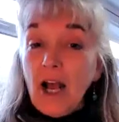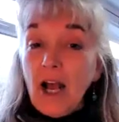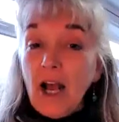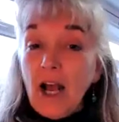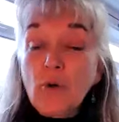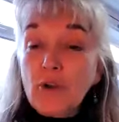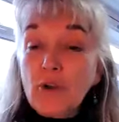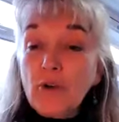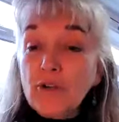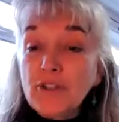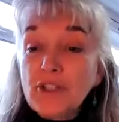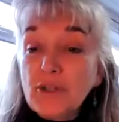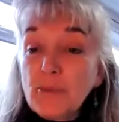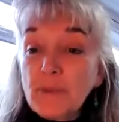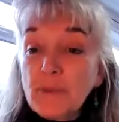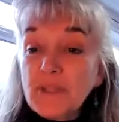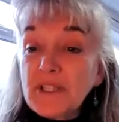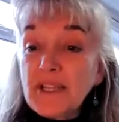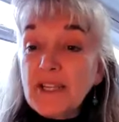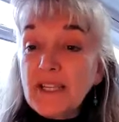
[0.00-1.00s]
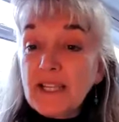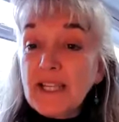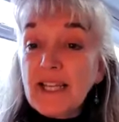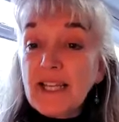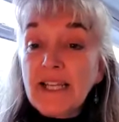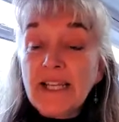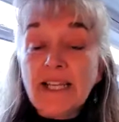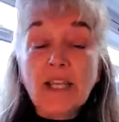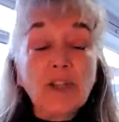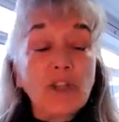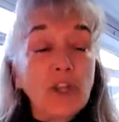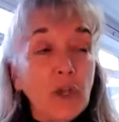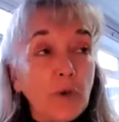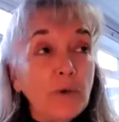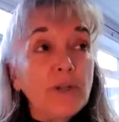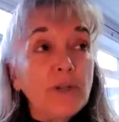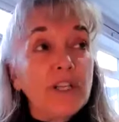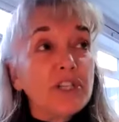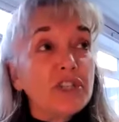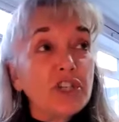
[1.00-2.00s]
I'm not going to
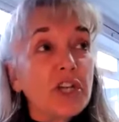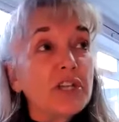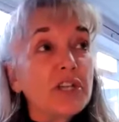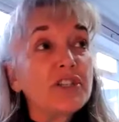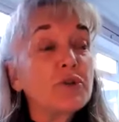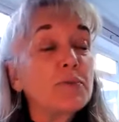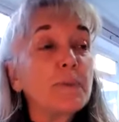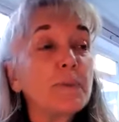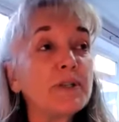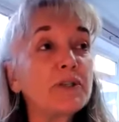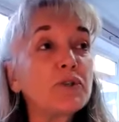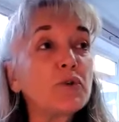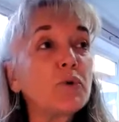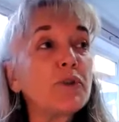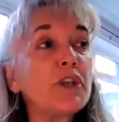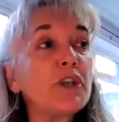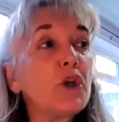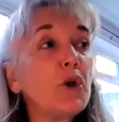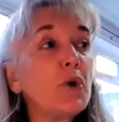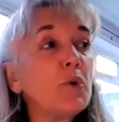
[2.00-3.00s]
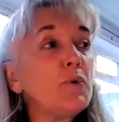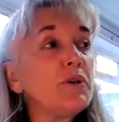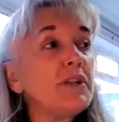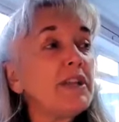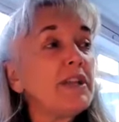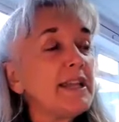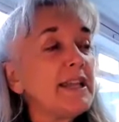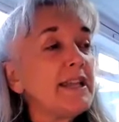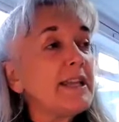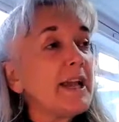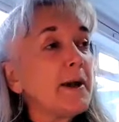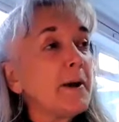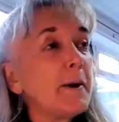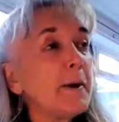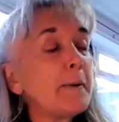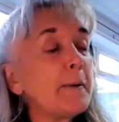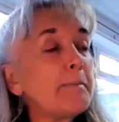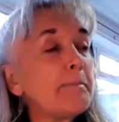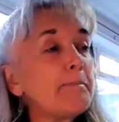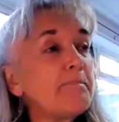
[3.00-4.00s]
the only judgment or the only
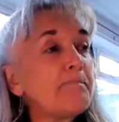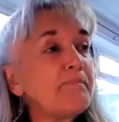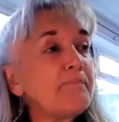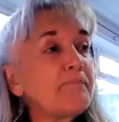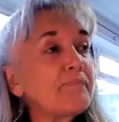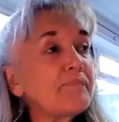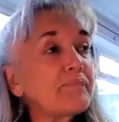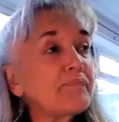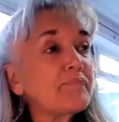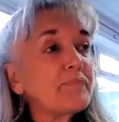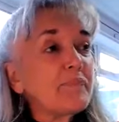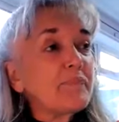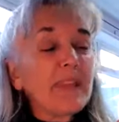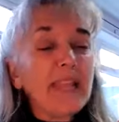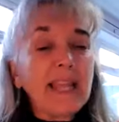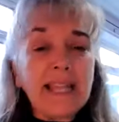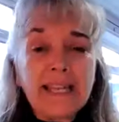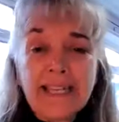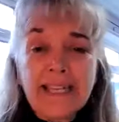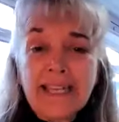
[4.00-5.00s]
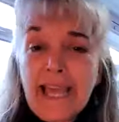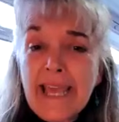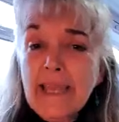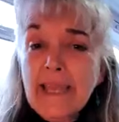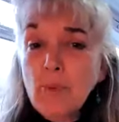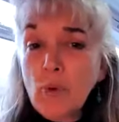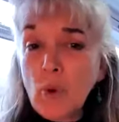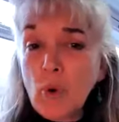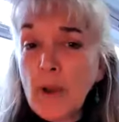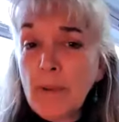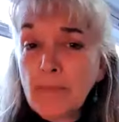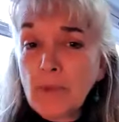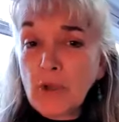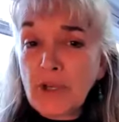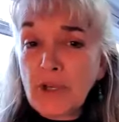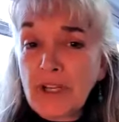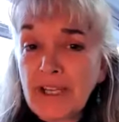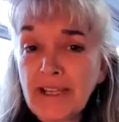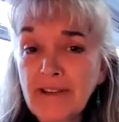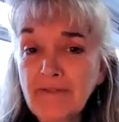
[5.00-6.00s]
label I'm going
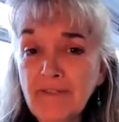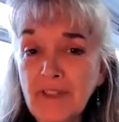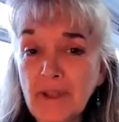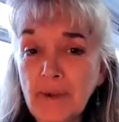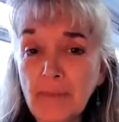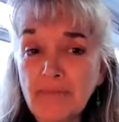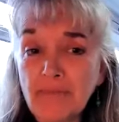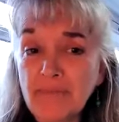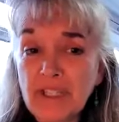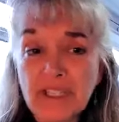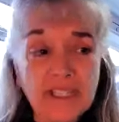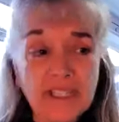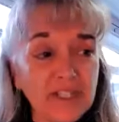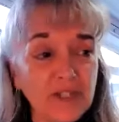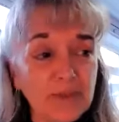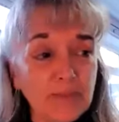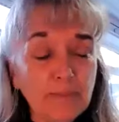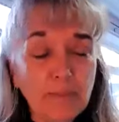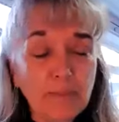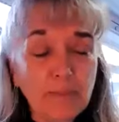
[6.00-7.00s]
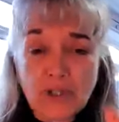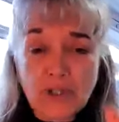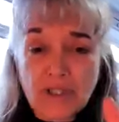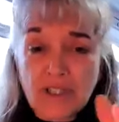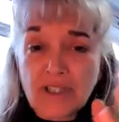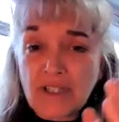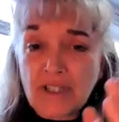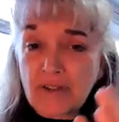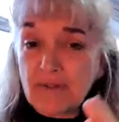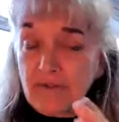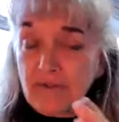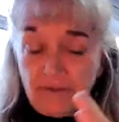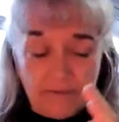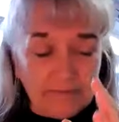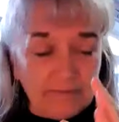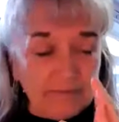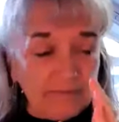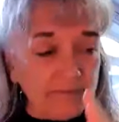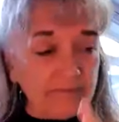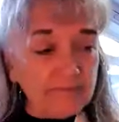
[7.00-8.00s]
to give them is positive,
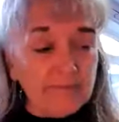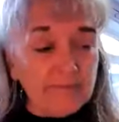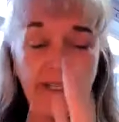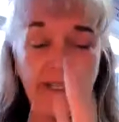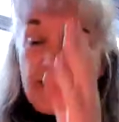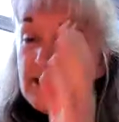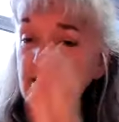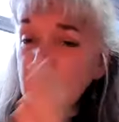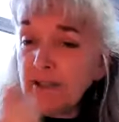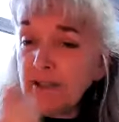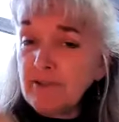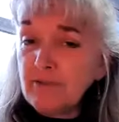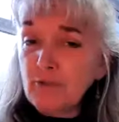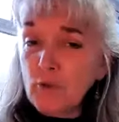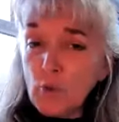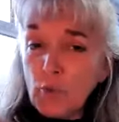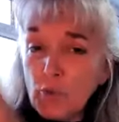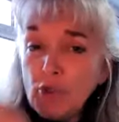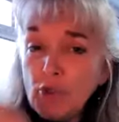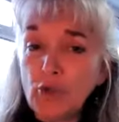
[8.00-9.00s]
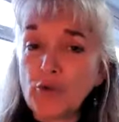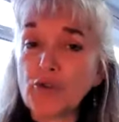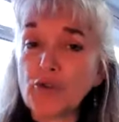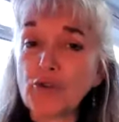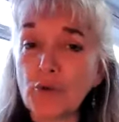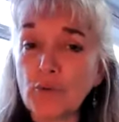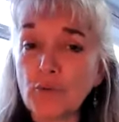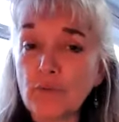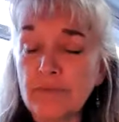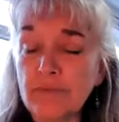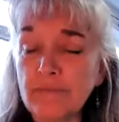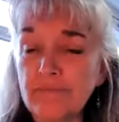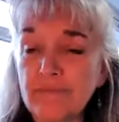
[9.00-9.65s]
negative, or neutral.